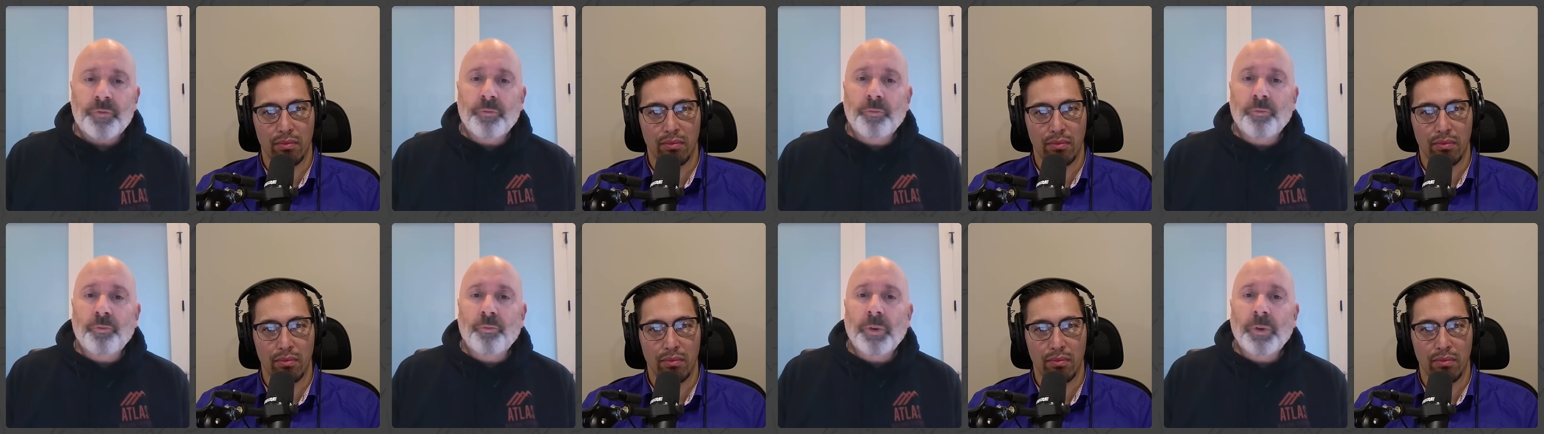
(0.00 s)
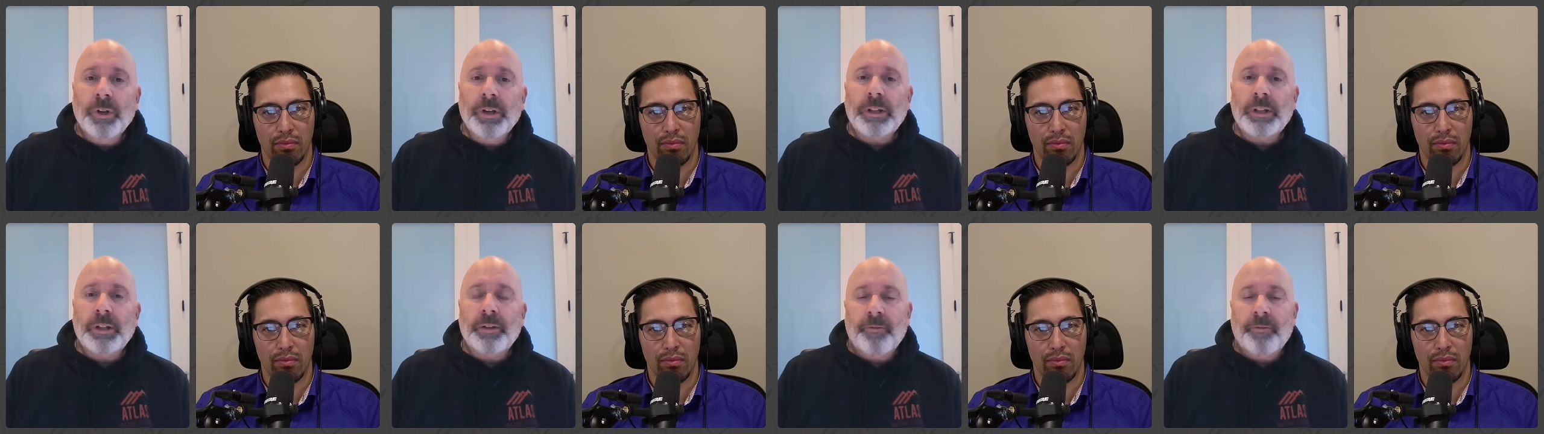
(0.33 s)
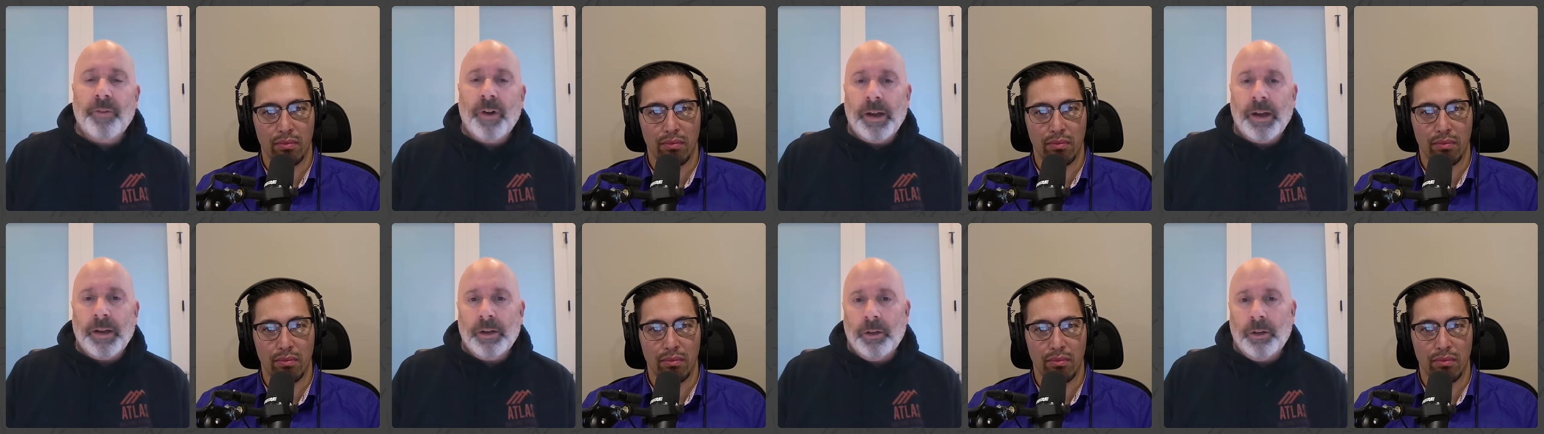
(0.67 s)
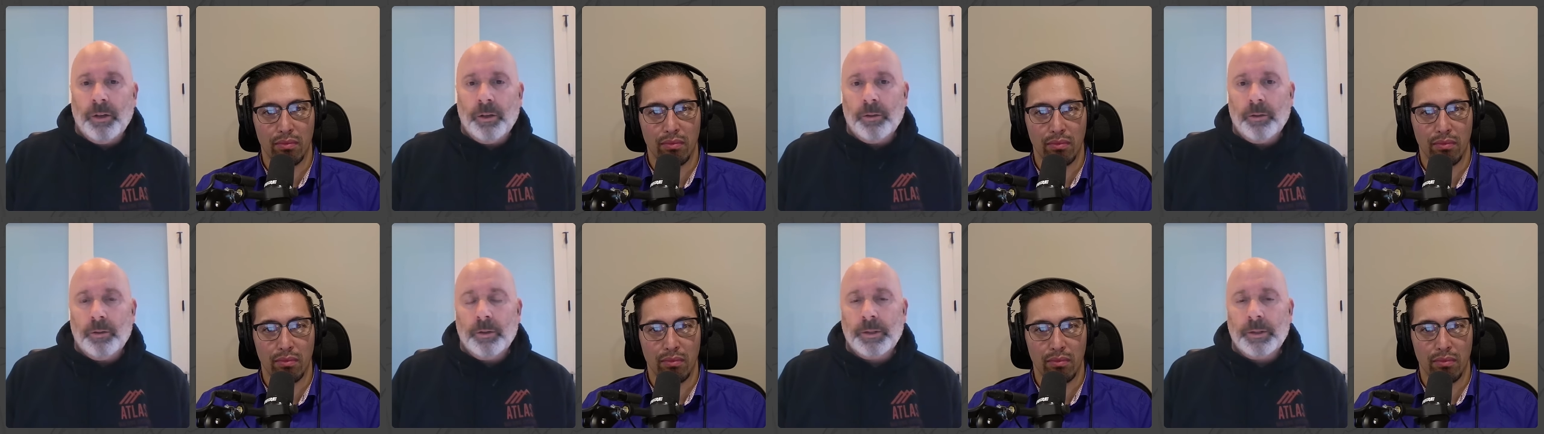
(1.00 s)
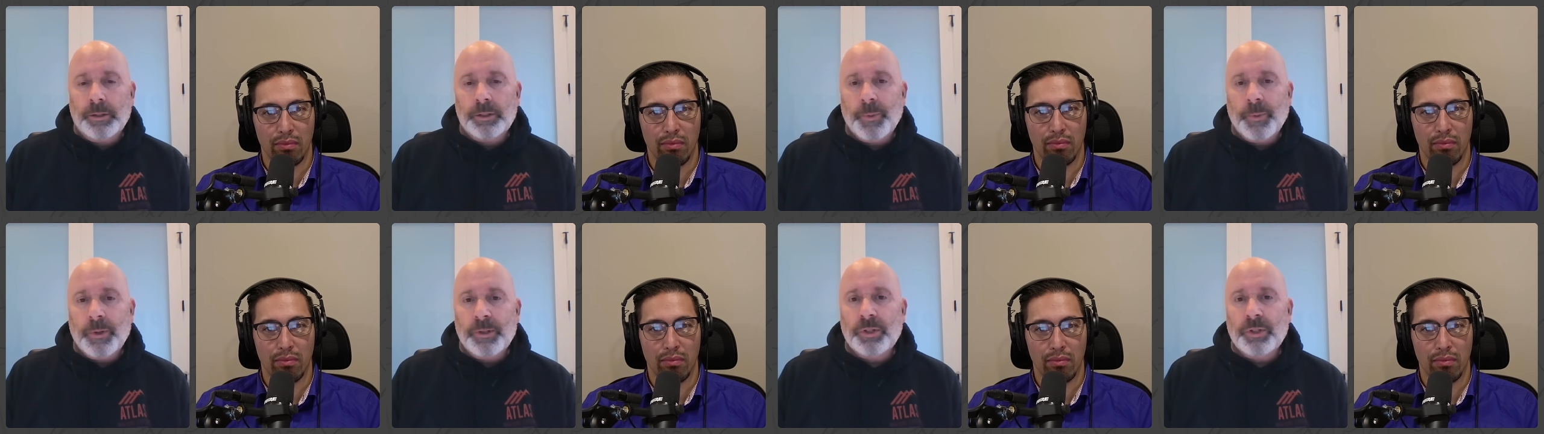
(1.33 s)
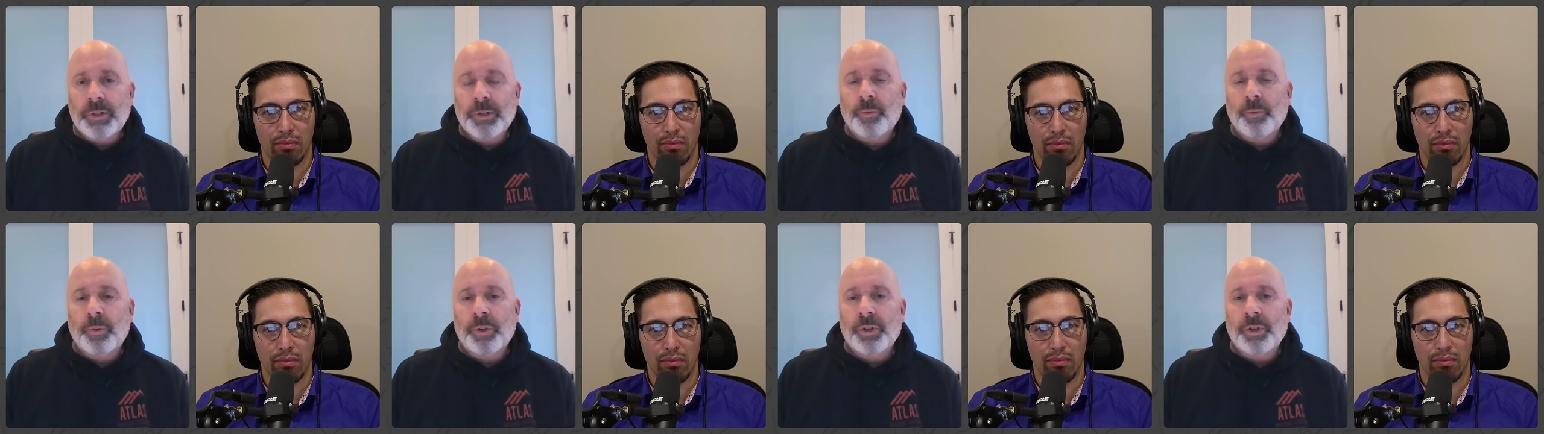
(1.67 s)
Speaker 1: really vital,
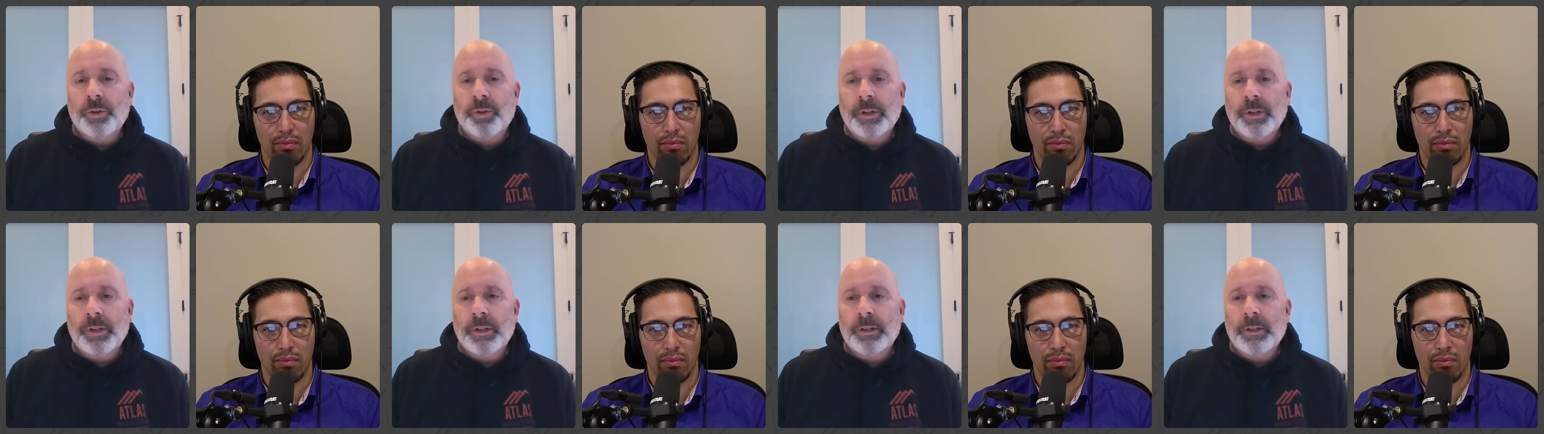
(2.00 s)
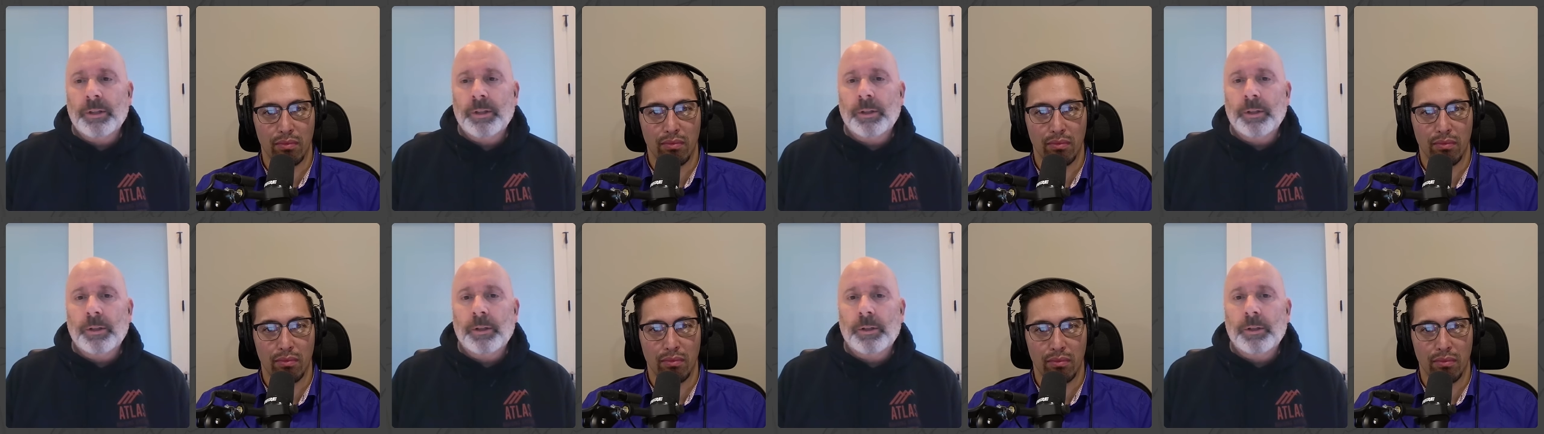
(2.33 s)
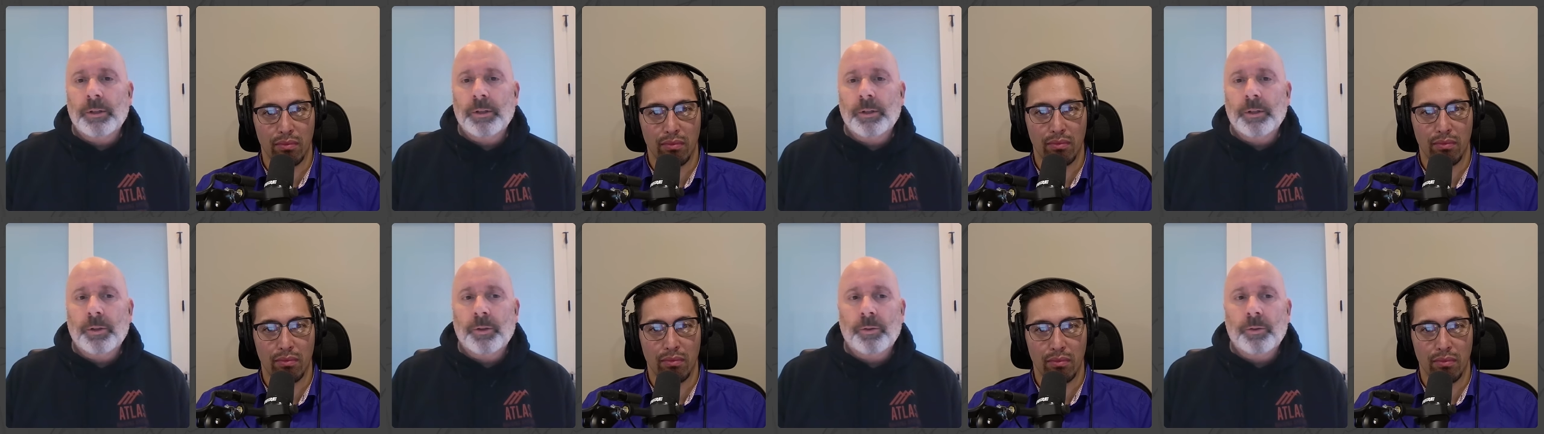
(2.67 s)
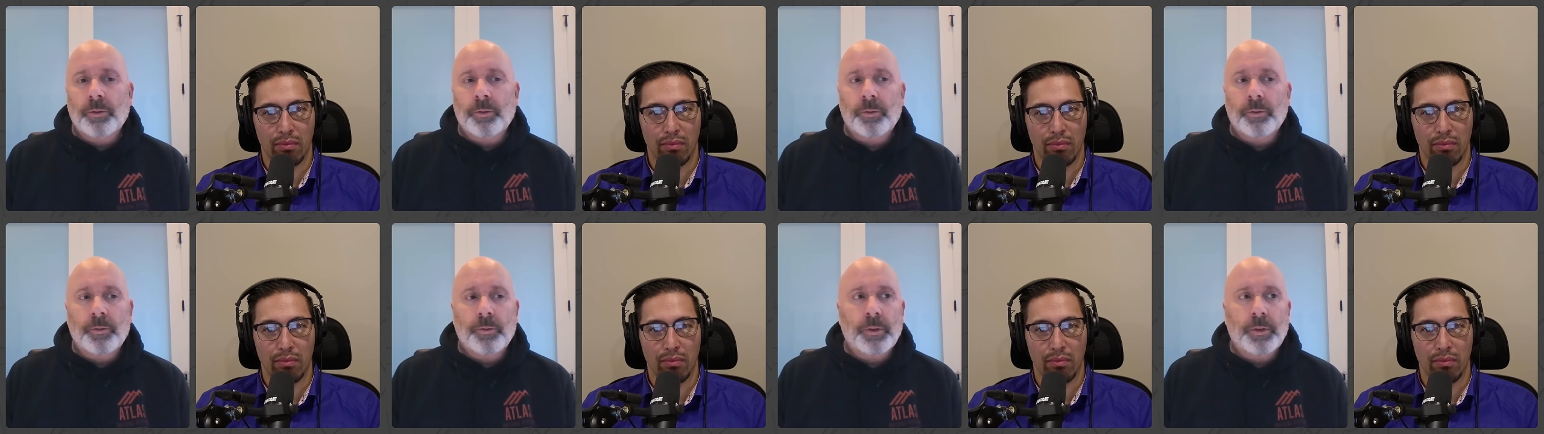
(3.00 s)
especially when you're in you know,